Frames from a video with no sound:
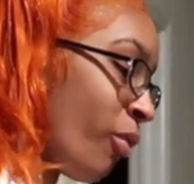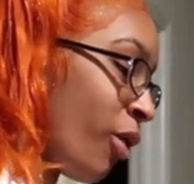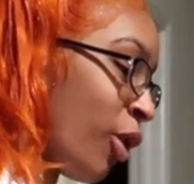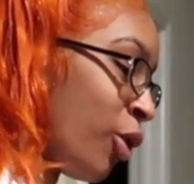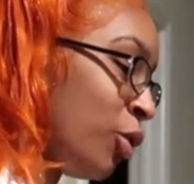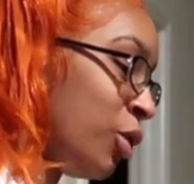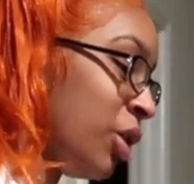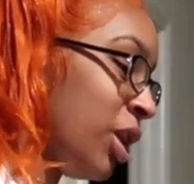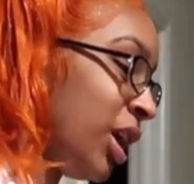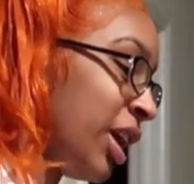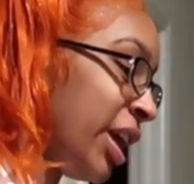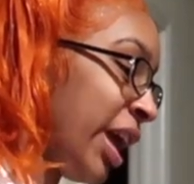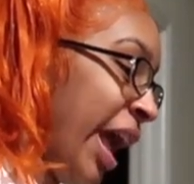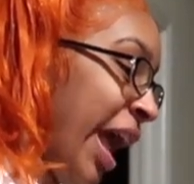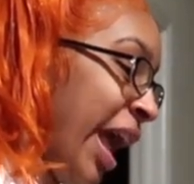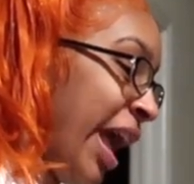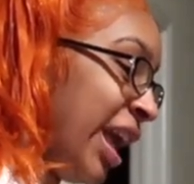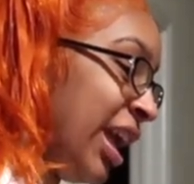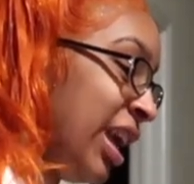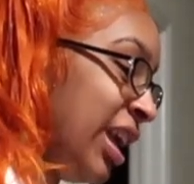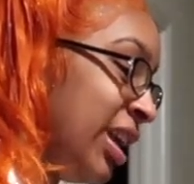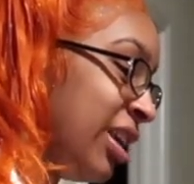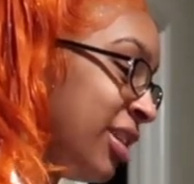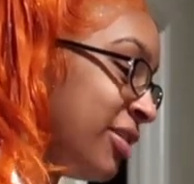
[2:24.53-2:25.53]
You think an
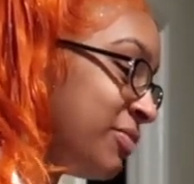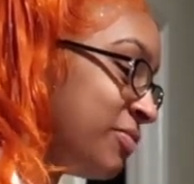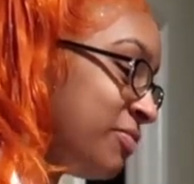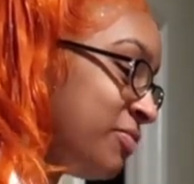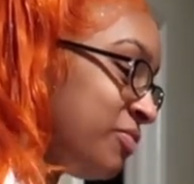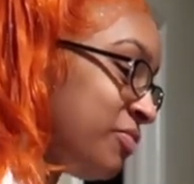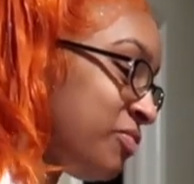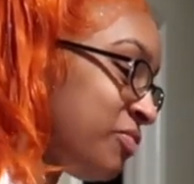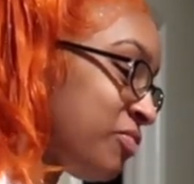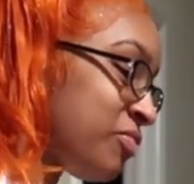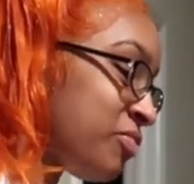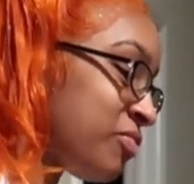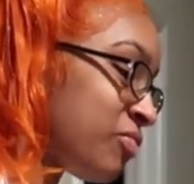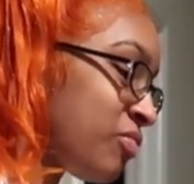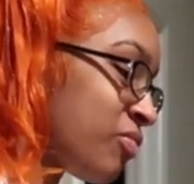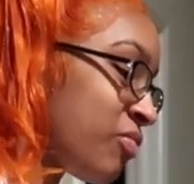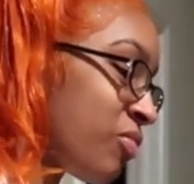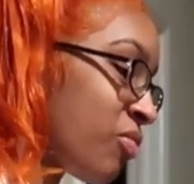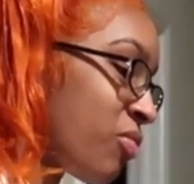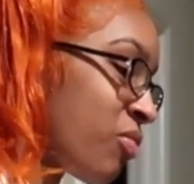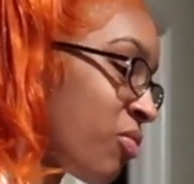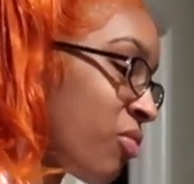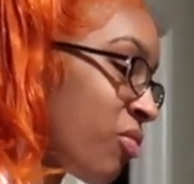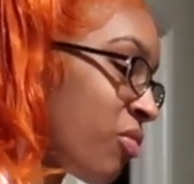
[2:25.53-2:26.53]
8?
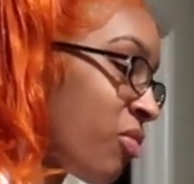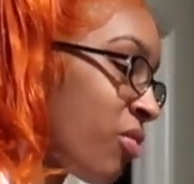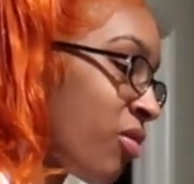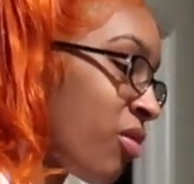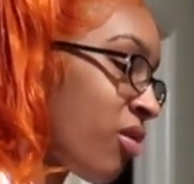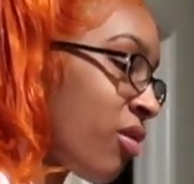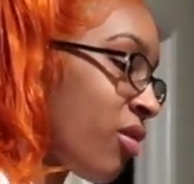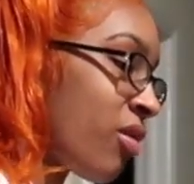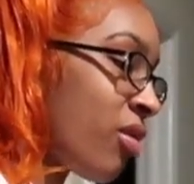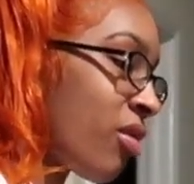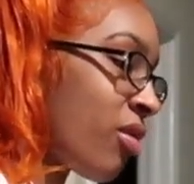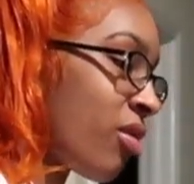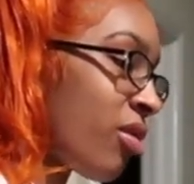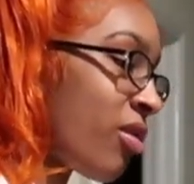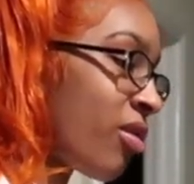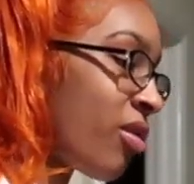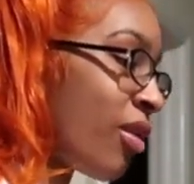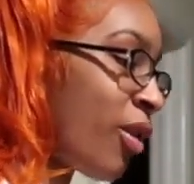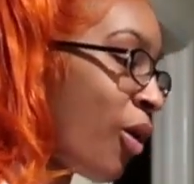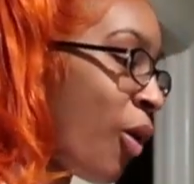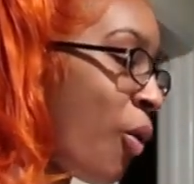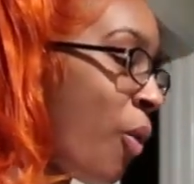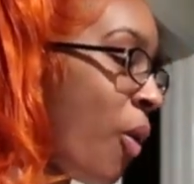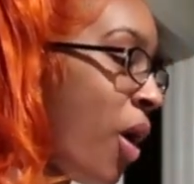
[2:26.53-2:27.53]

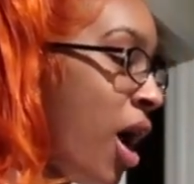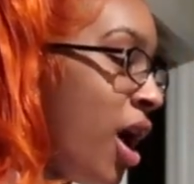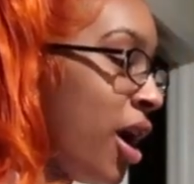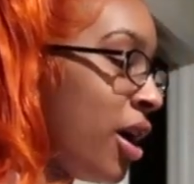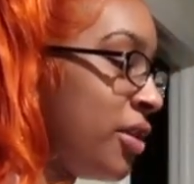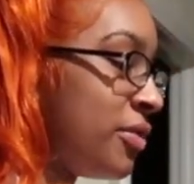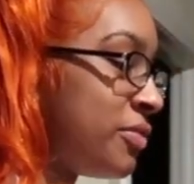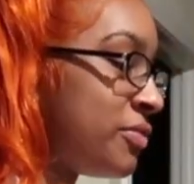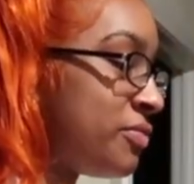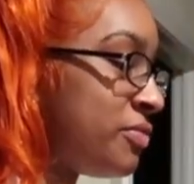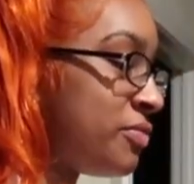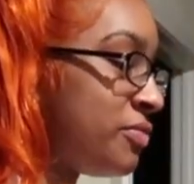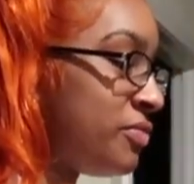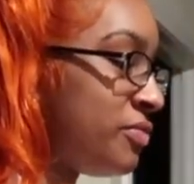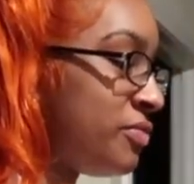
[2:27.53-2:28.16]
Mm-hmm. Why?